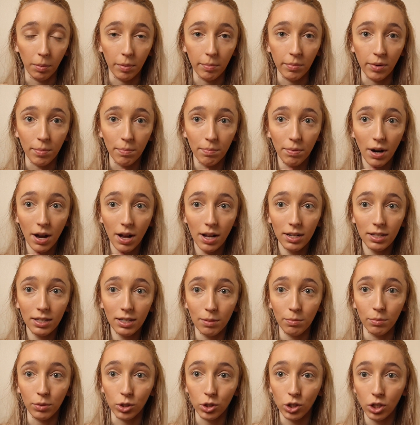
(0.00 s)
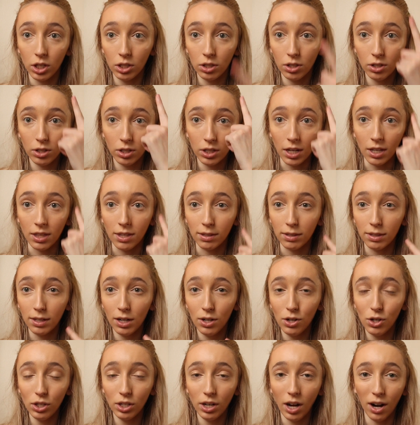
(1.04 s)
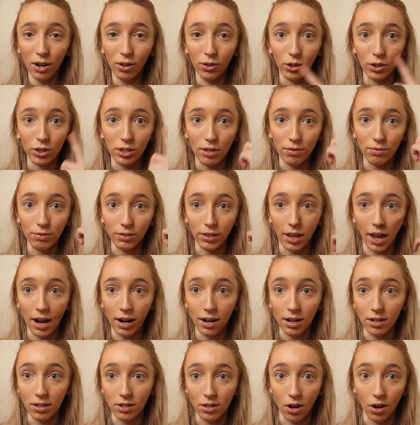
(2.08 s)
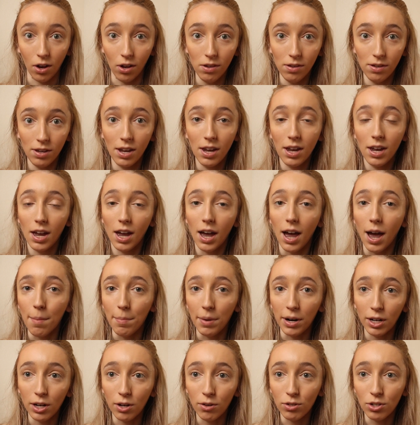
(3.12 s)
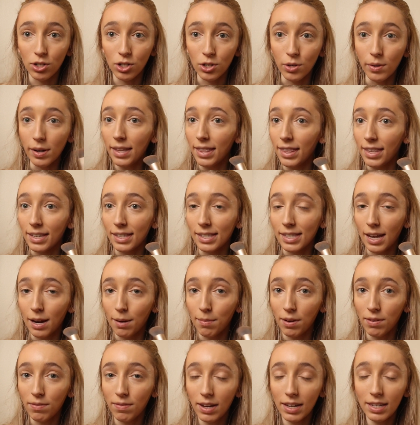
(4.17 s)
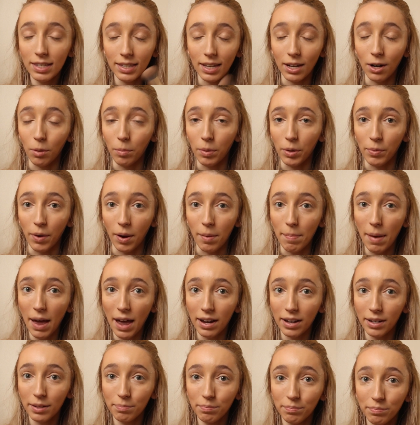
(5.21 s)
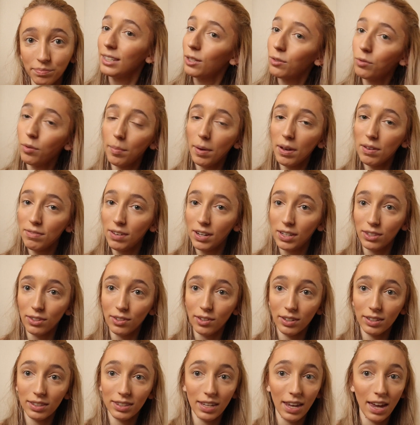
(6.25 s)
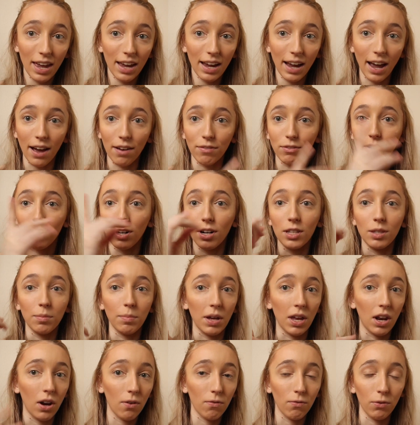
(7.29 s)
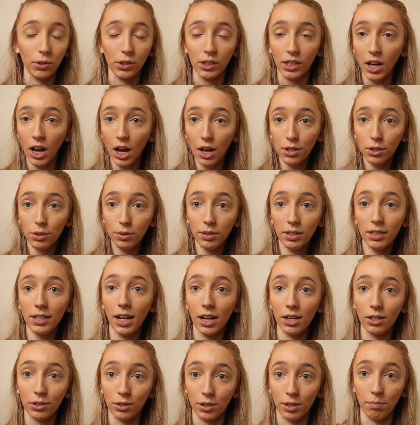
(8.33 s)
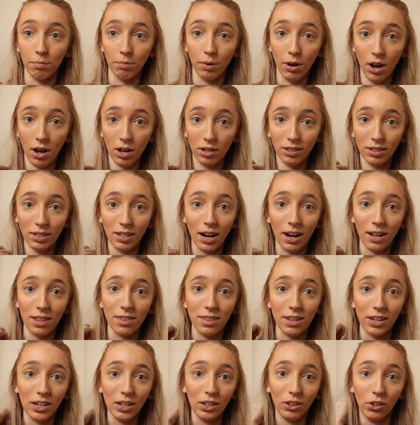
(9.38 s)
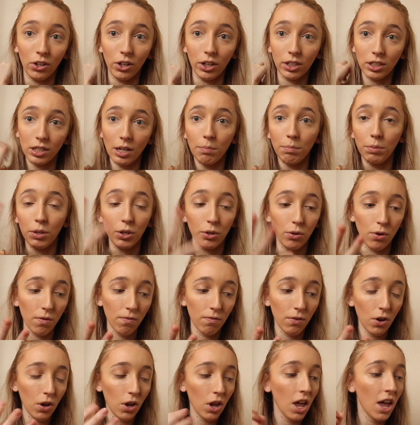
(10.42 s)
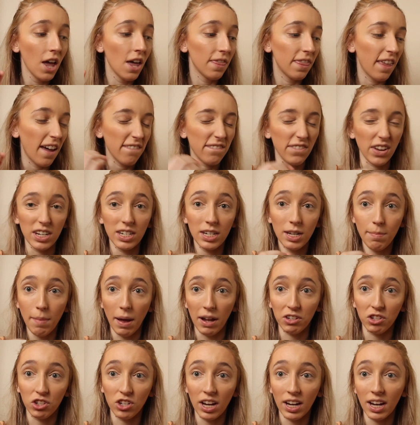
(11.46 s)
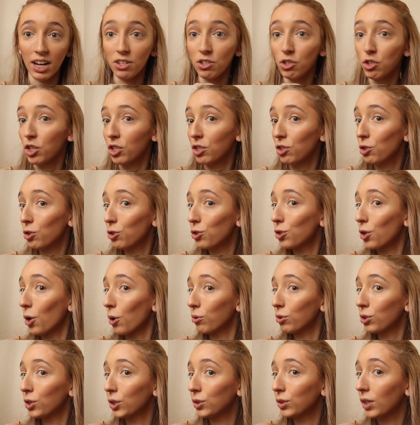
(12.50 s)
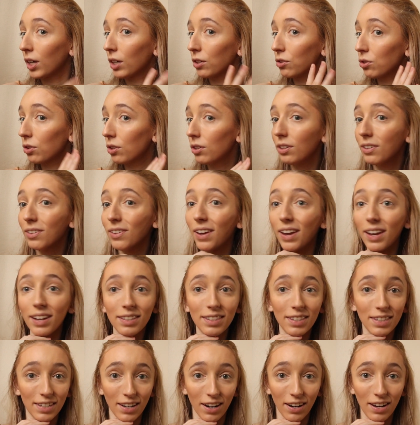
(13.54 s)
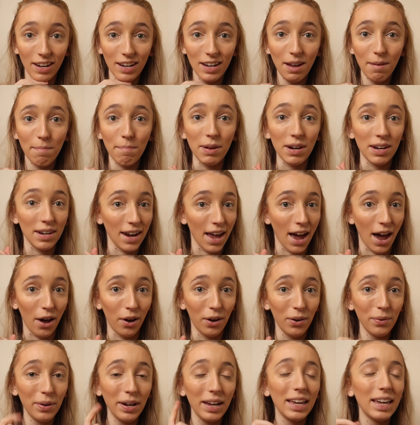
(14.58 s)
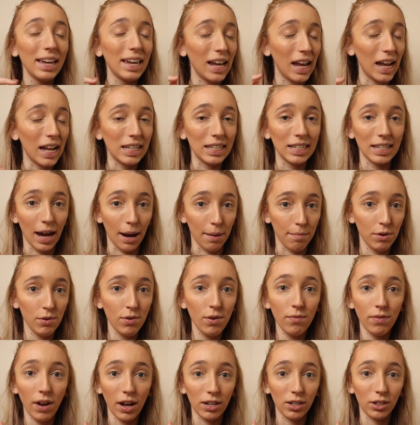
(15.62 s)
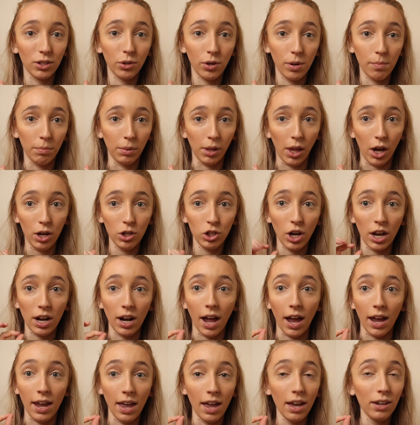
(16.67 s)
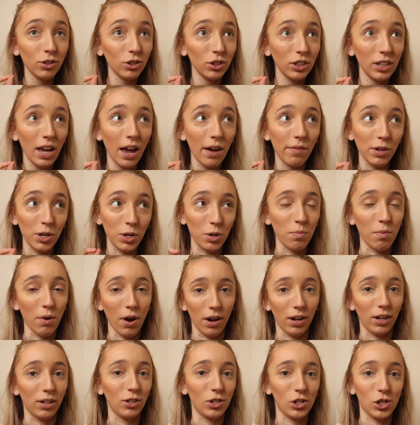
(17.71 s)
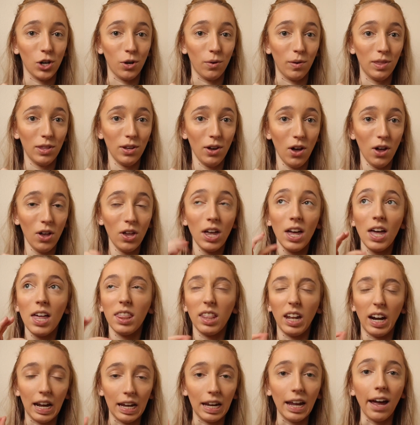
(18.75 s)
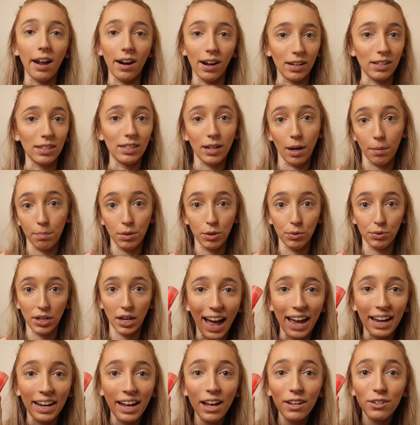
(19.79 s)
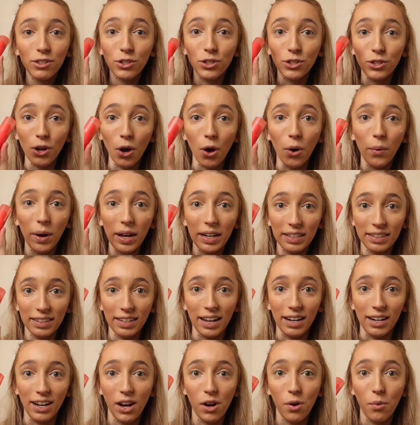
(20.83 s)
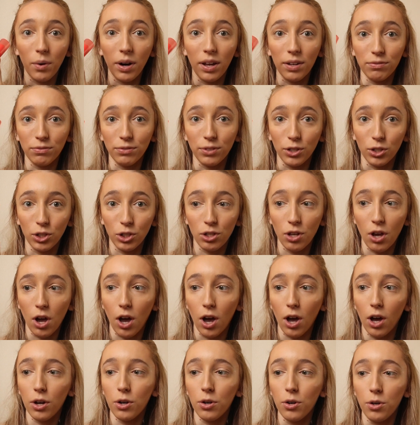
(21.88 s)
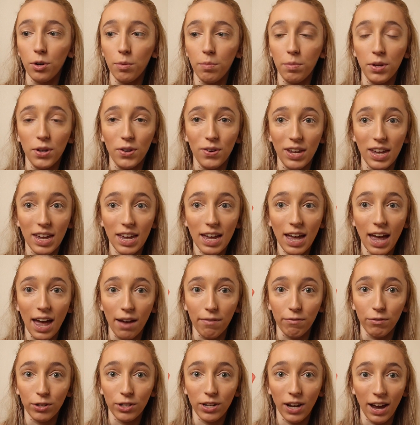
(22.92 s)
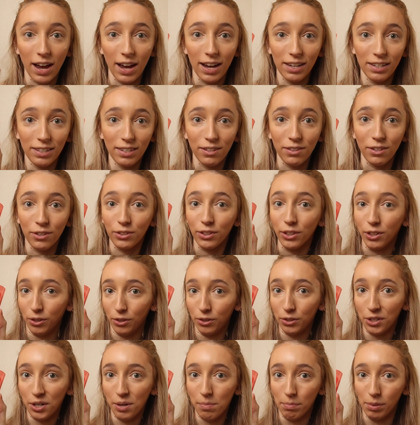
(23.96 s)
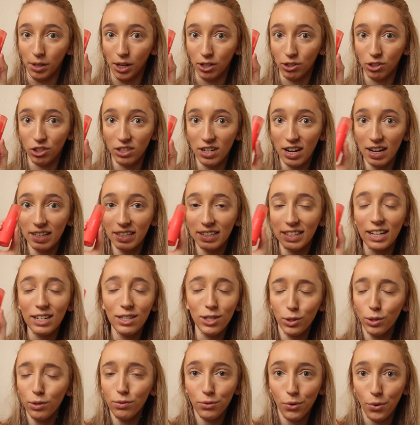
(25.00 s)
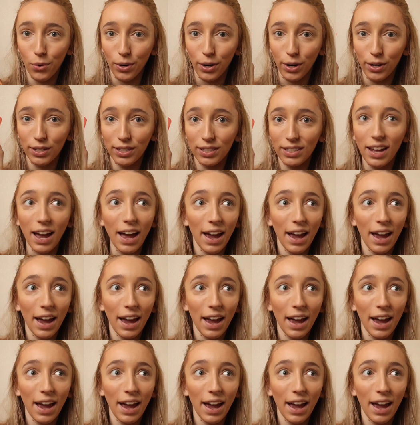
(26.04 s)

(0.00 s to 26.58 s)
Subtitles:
bit more bronzed, more chiseled, and this side just kind of looks flat and dull. I'm gonna go do this side of my face and I'll be right back. This is what my face looks like after it has been fully contoured and cream bronzed, and I think it looks beautiful. That Fenty matchstick is just so natural and stunning, but now it's time to move on to cream blush, and I actually have a new product to share with y'all that I cannot stop using. I got so excited when I first saw Huda Beauty advertise their little cream blush sticks, and so of course